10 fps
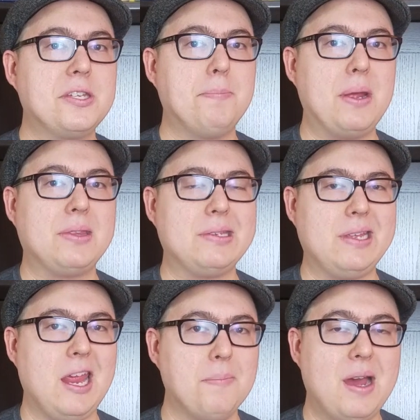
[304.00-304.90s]
about this
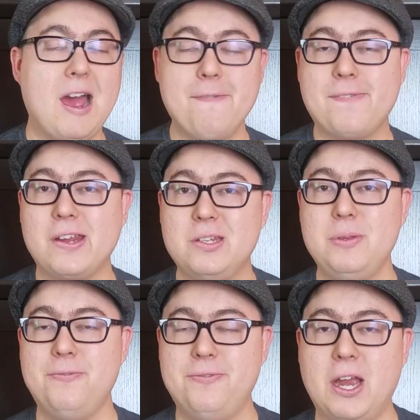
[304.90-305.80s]
game I find to
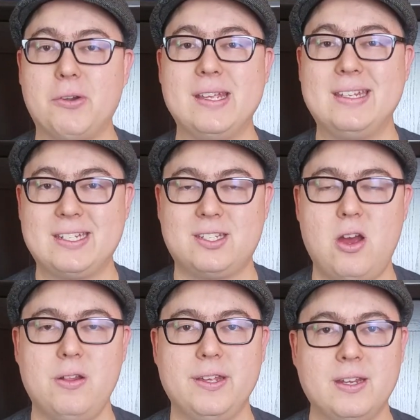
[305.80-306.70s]
be very
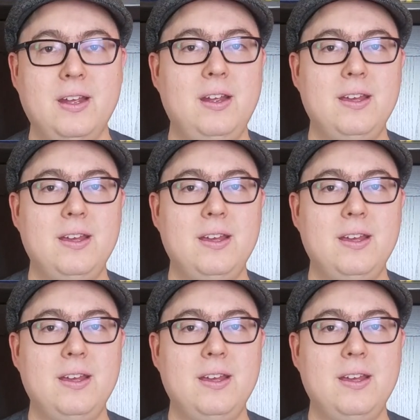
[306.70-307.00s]
solid.